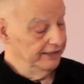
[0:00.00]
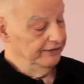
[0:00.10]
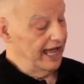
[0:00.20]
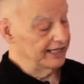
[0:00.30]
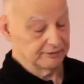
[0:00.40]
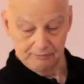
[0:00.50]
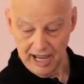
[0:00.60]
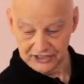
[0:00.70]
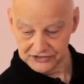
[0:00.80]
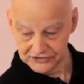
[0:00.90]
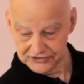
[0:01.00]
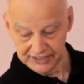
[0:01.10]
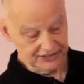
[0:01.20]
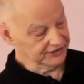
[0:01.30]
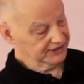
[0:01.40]
that matches
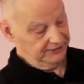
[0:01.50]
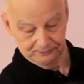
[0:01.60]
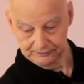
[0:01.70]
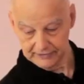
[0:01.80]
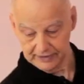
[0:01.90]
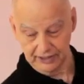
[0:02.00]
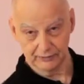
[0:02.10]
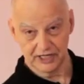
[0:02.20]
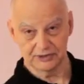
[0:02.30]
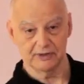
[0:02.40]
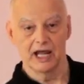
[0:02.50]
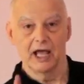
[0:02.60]
this, the arrangement.